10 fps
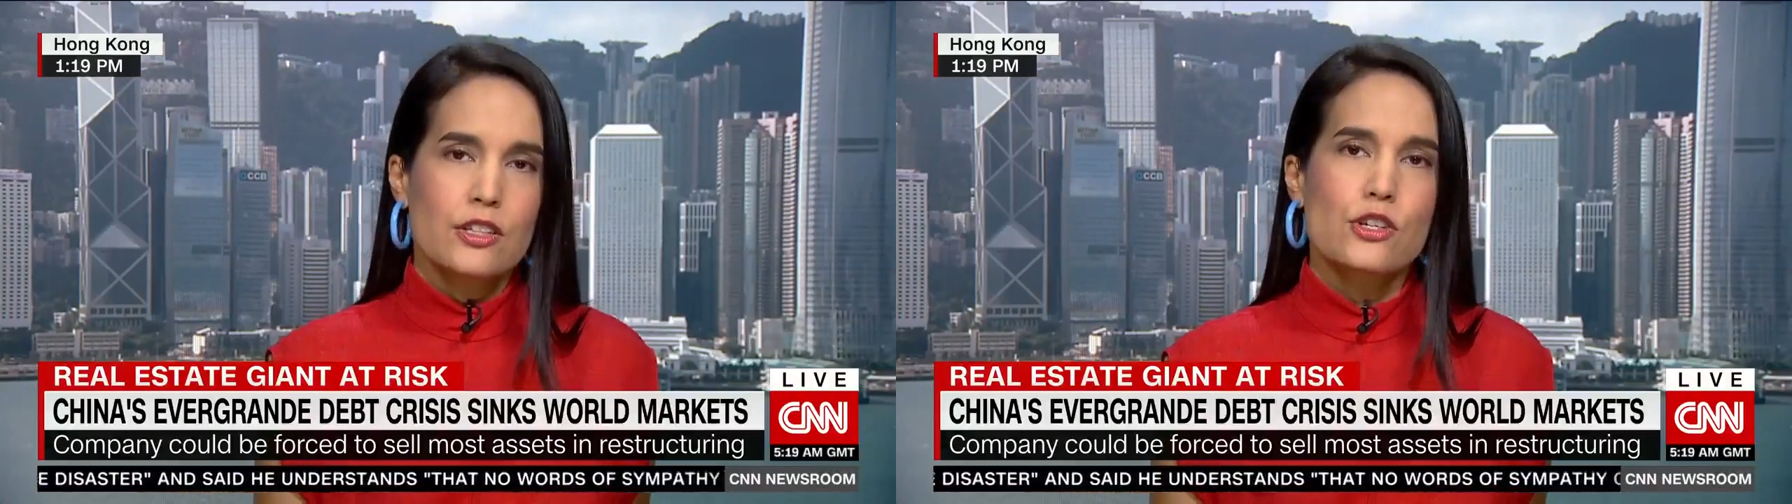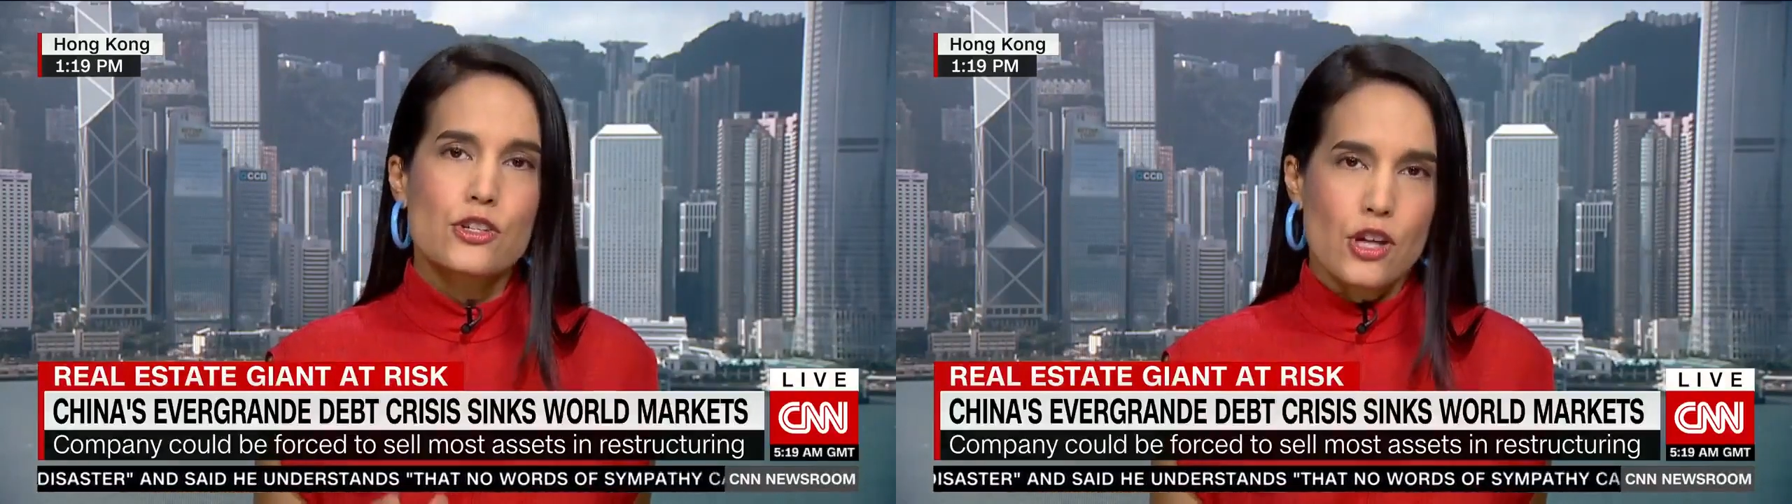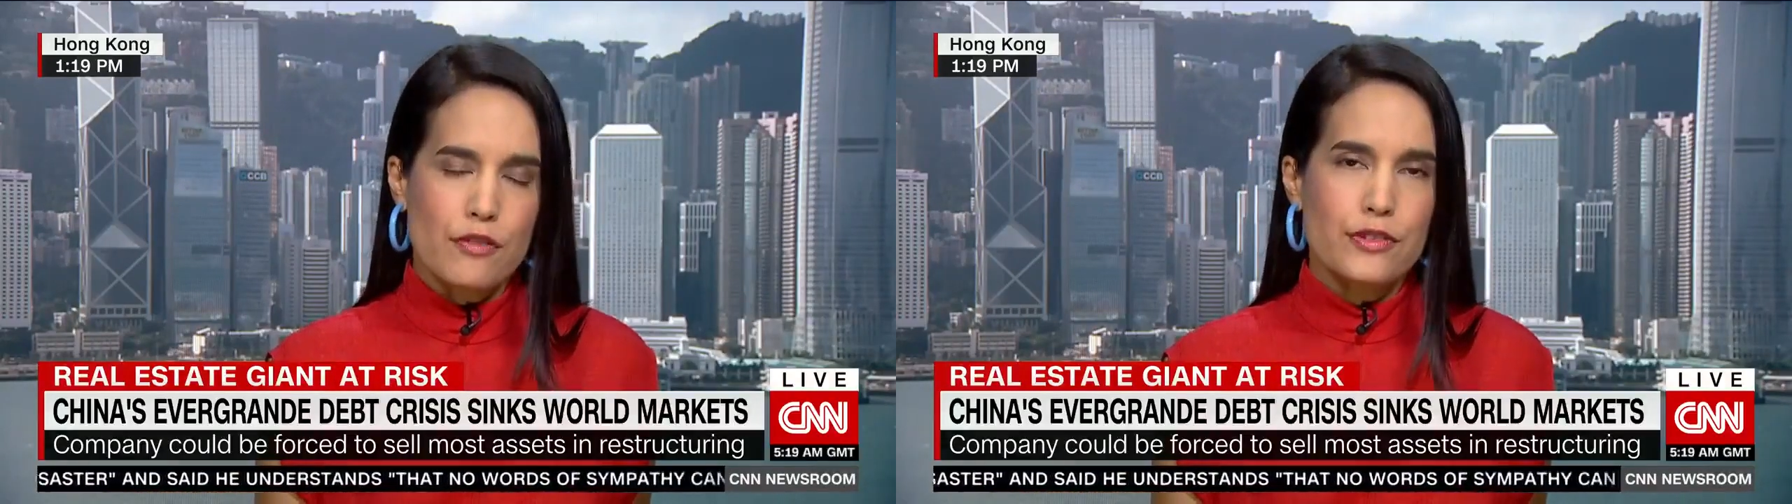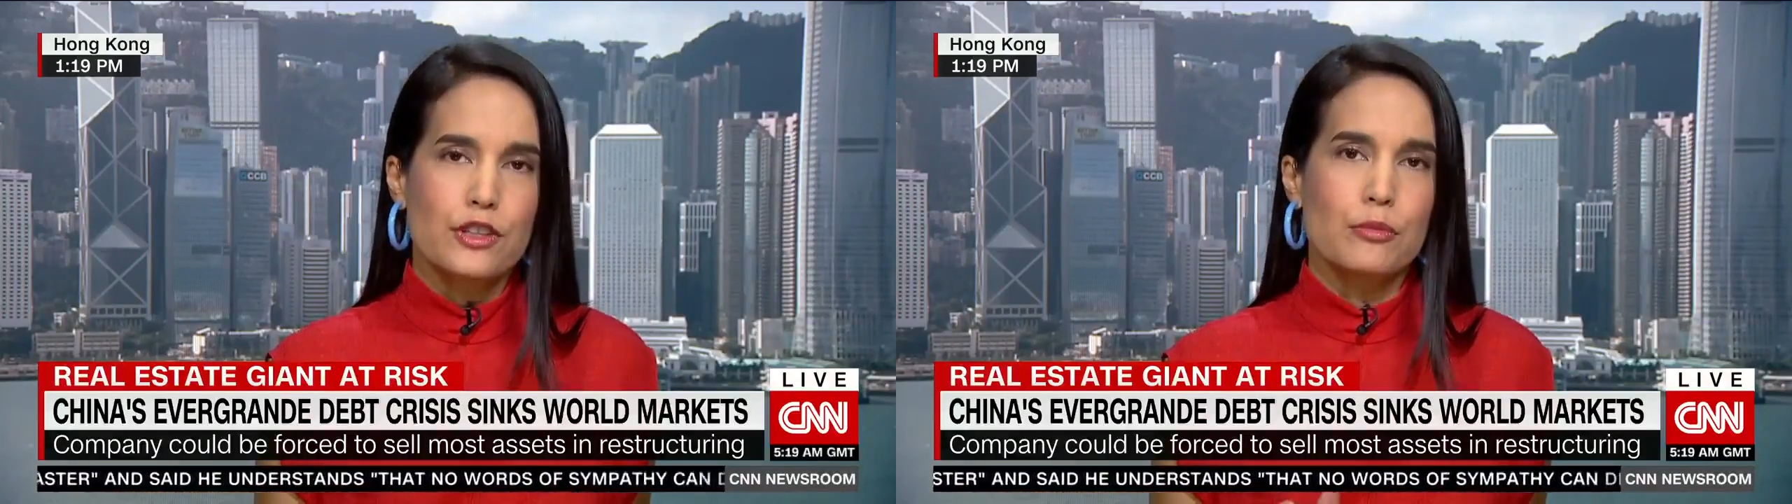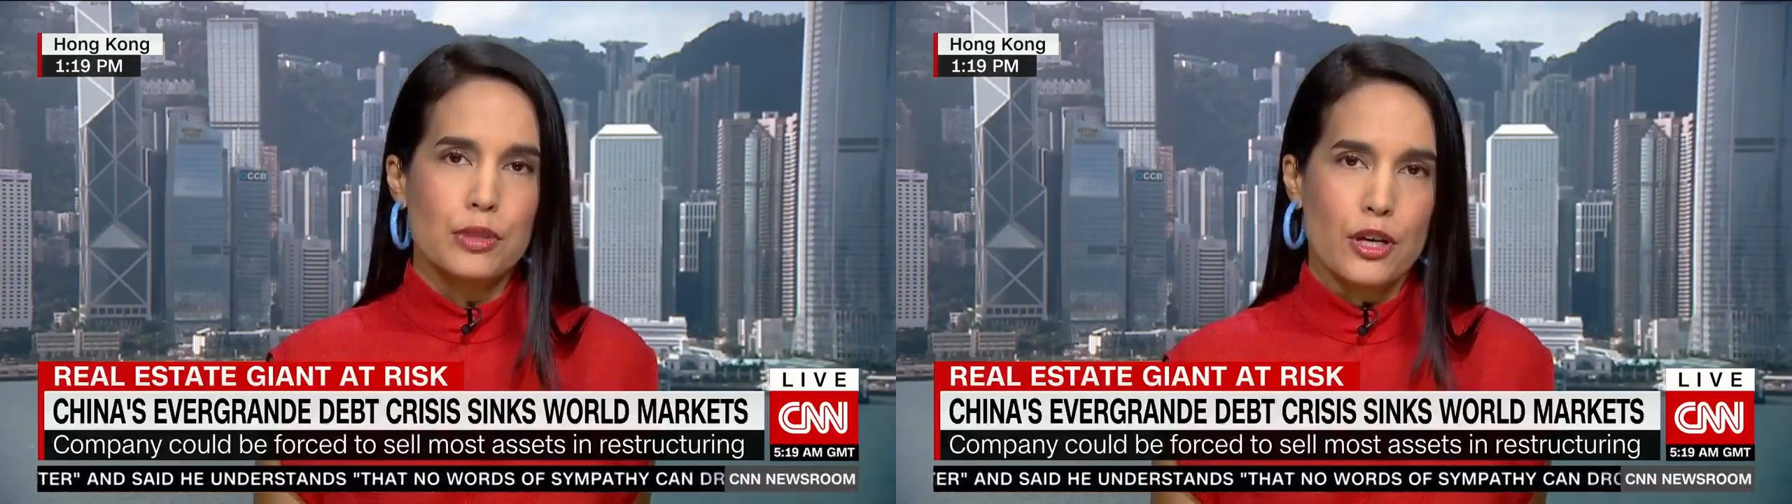to
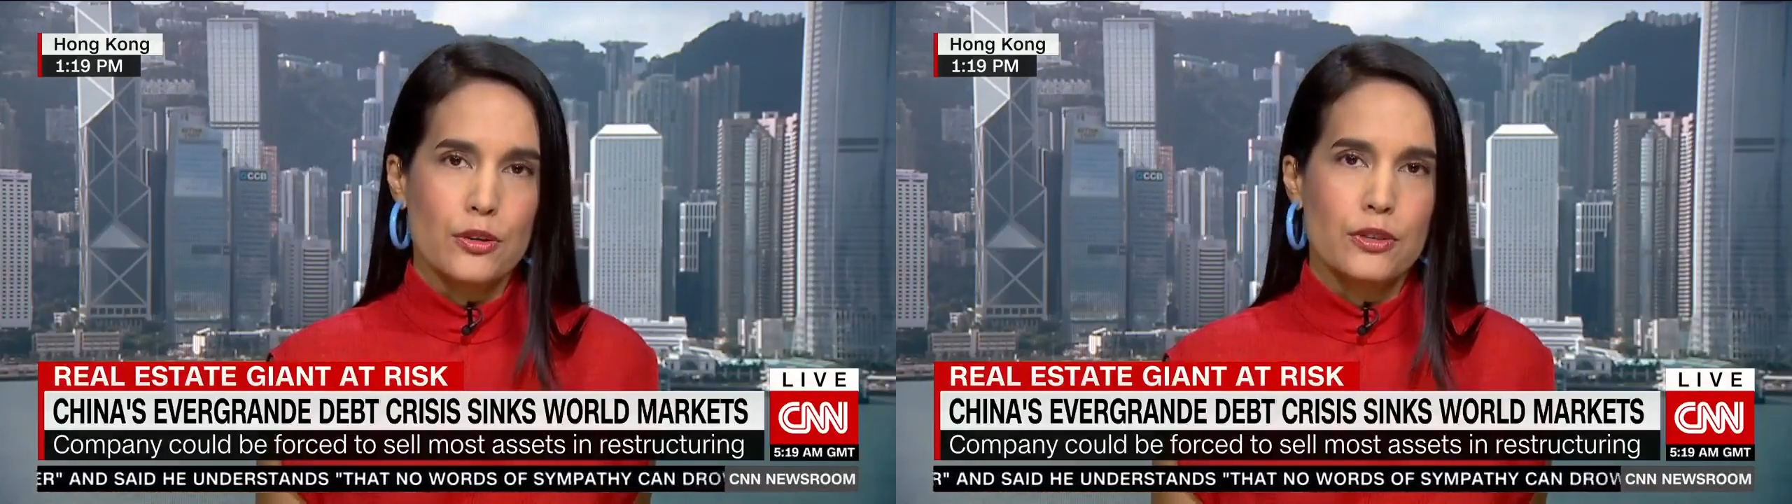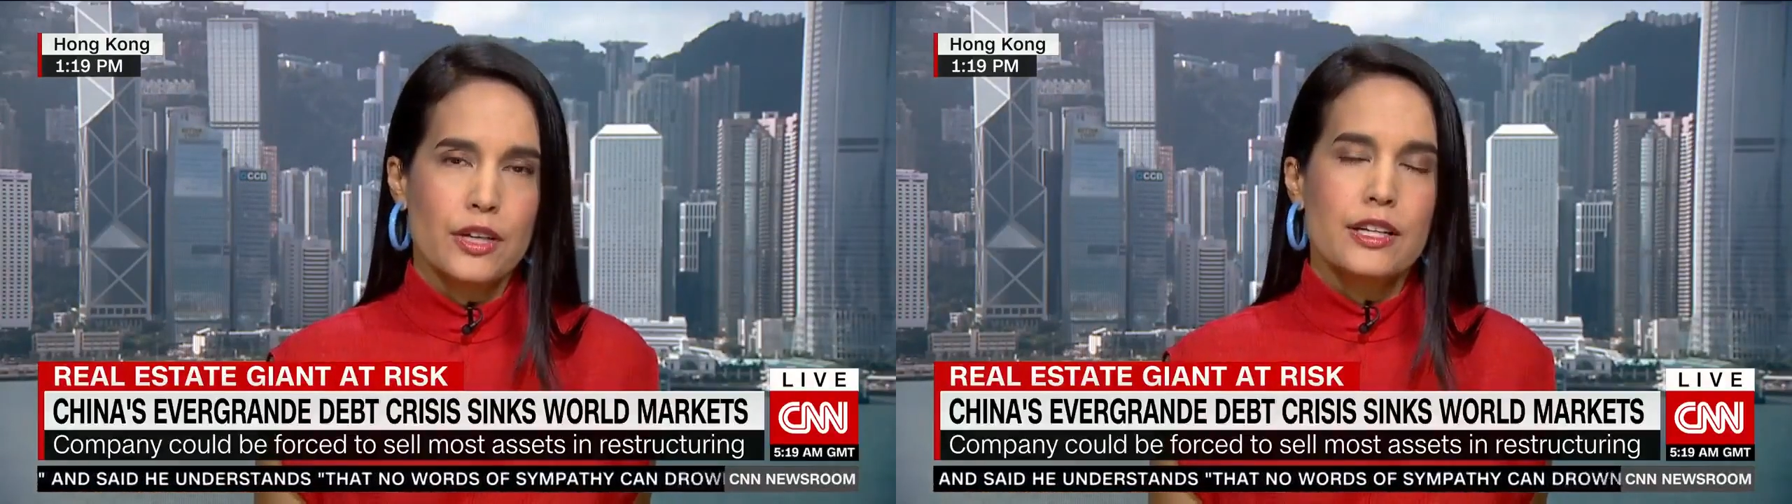soften the blow.